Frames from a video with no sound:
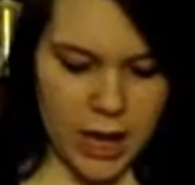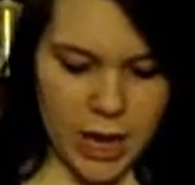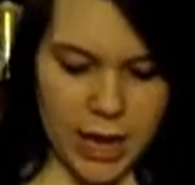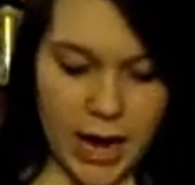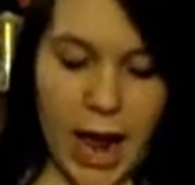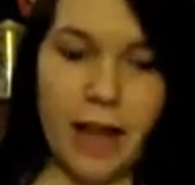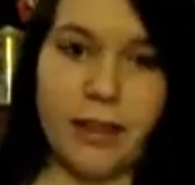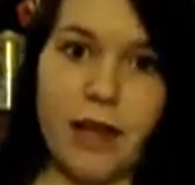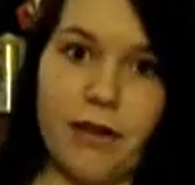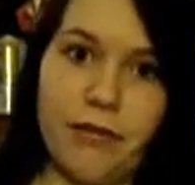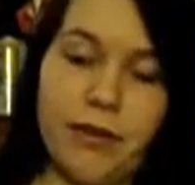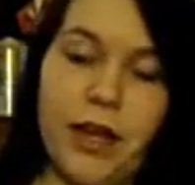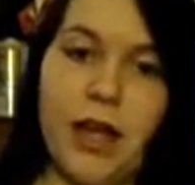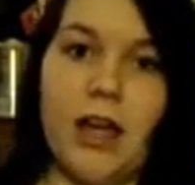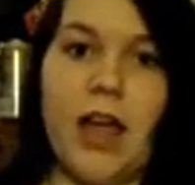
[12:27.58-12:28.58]
And I love
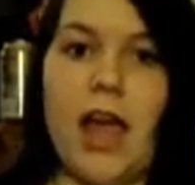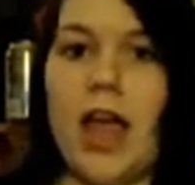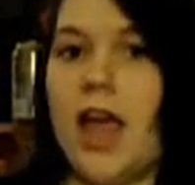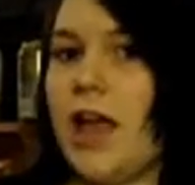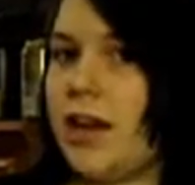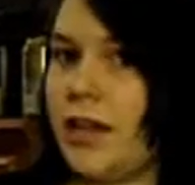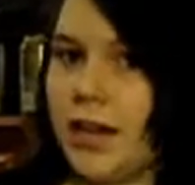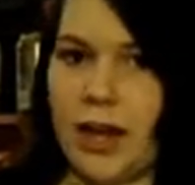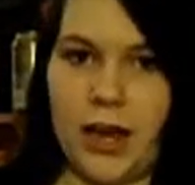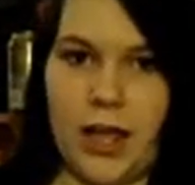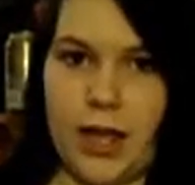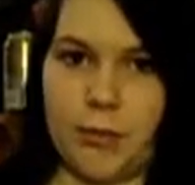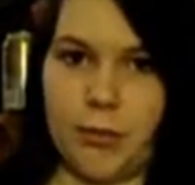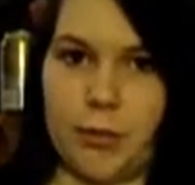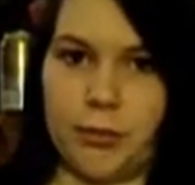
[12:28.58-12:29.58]
any kind
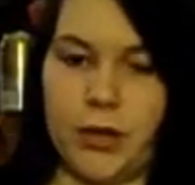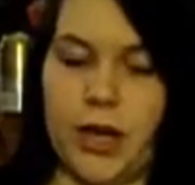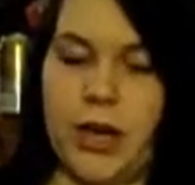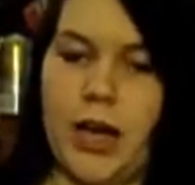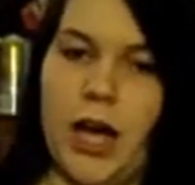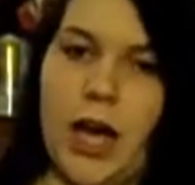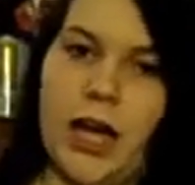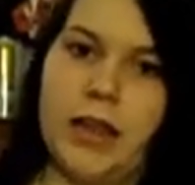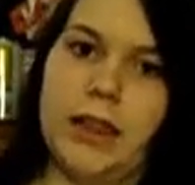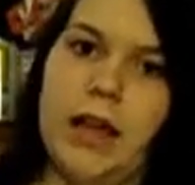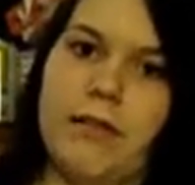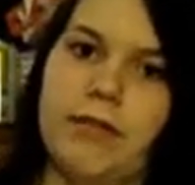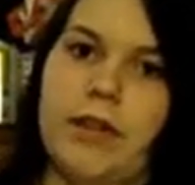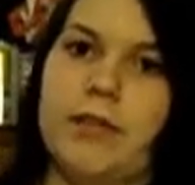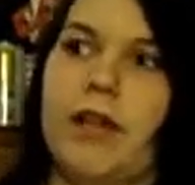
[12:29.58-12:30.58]
of animal print. I
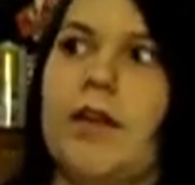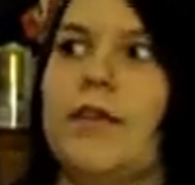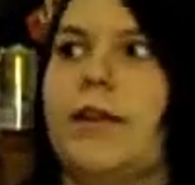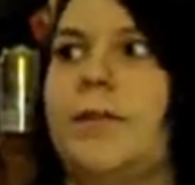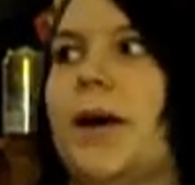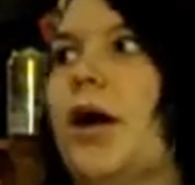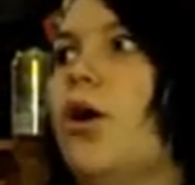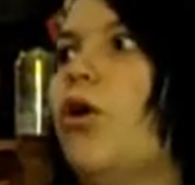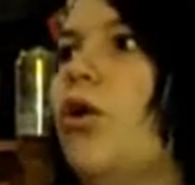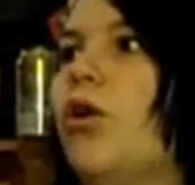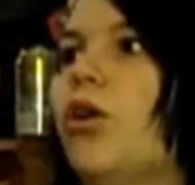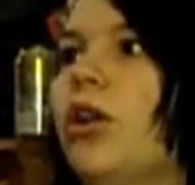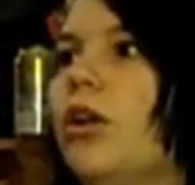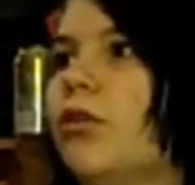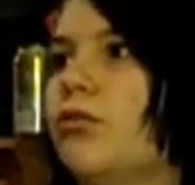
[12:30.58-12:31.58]
love, love, love it. My
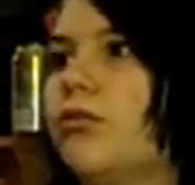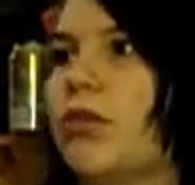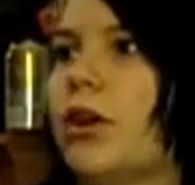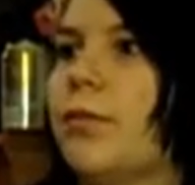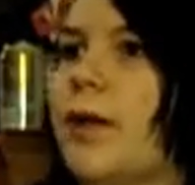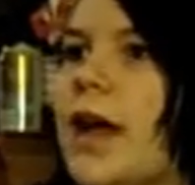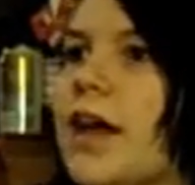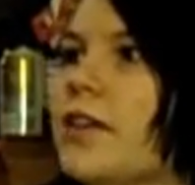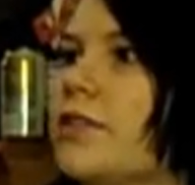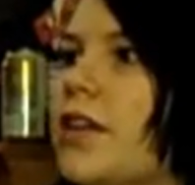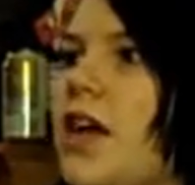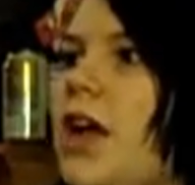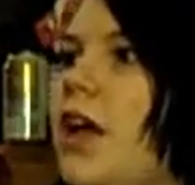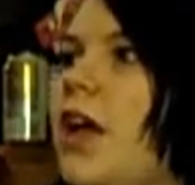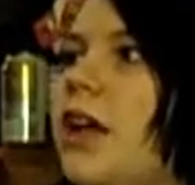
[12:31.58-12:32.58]
whole room has
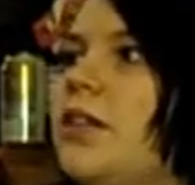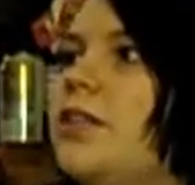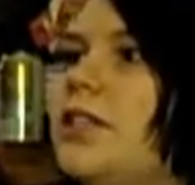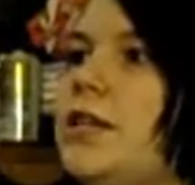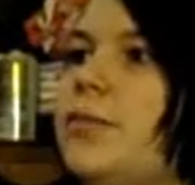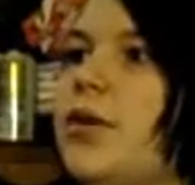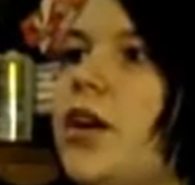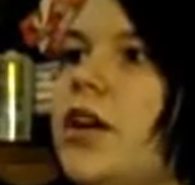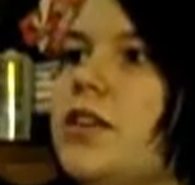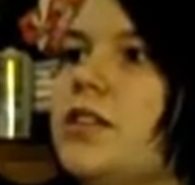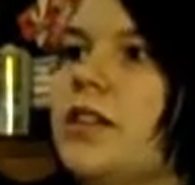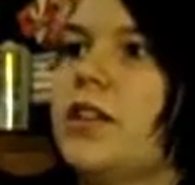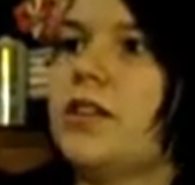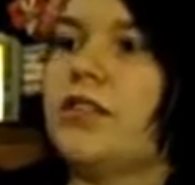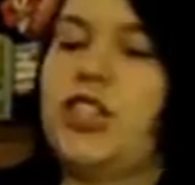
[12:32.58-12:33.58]

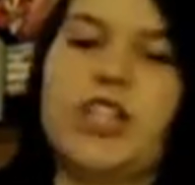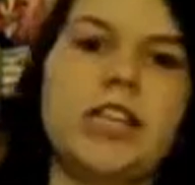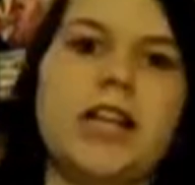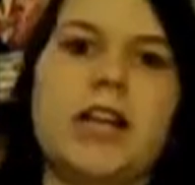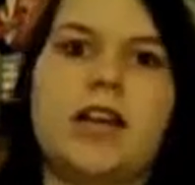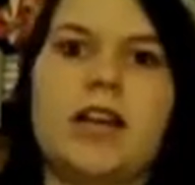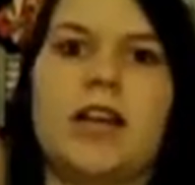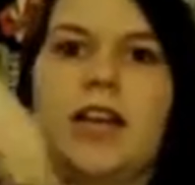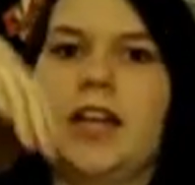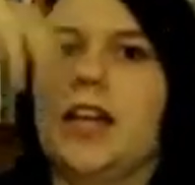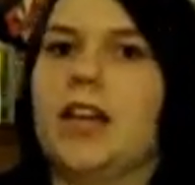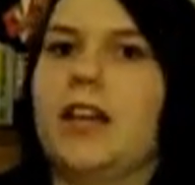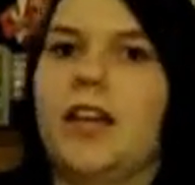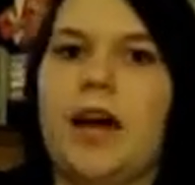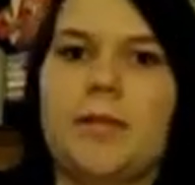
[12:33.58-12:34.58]
zebras and cheetah
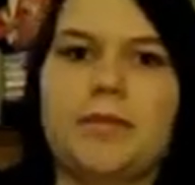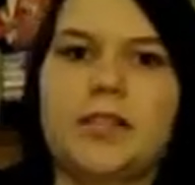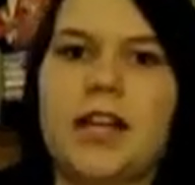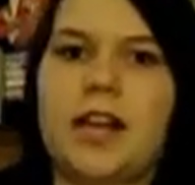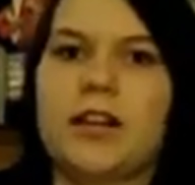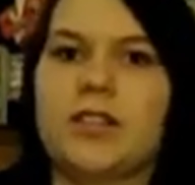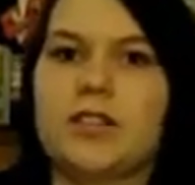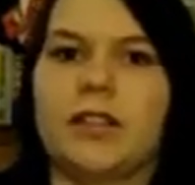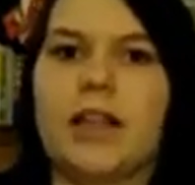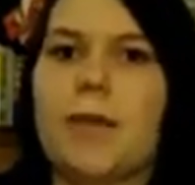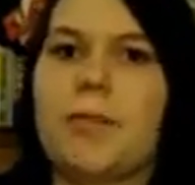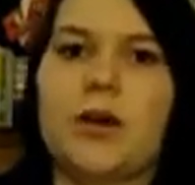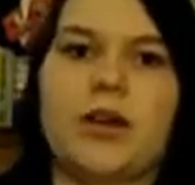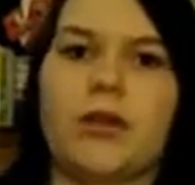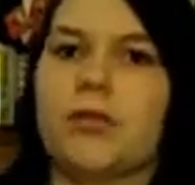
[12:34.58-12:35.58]
and upstairs and
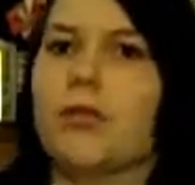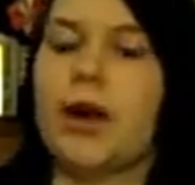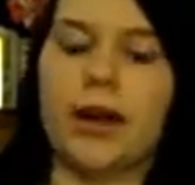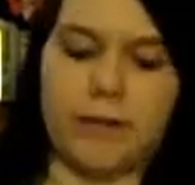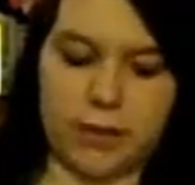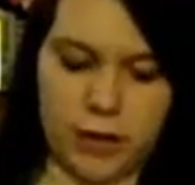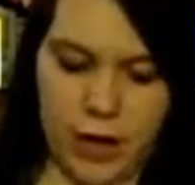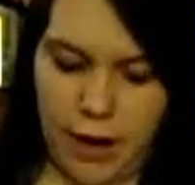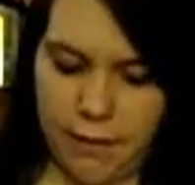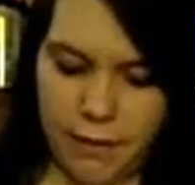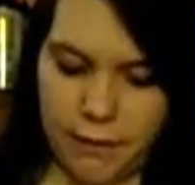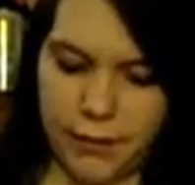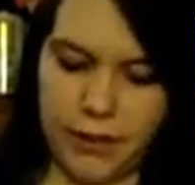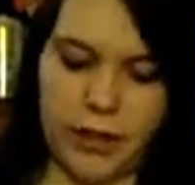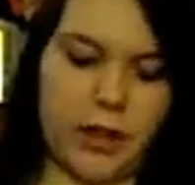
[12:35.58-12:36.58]
leopard and whatever. I have
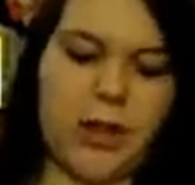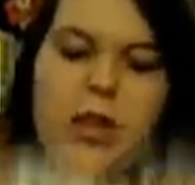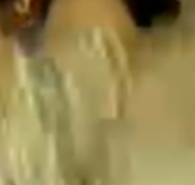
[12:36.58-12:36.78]
everything.